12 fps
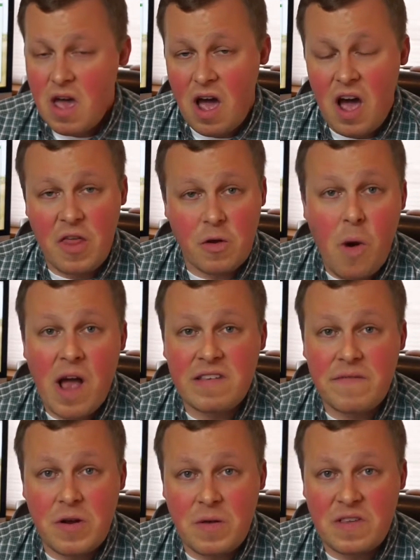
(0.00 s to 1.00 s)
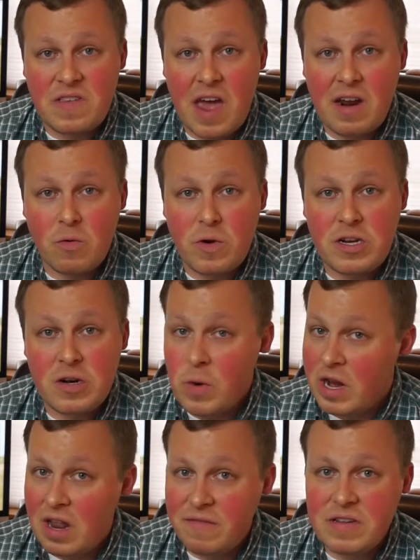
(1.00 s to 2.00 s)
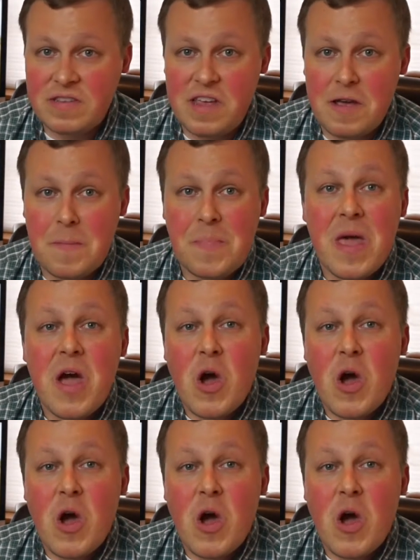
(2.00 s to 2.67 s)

Uh, otherwise, if you're in the Seattle region, we'd love to see you.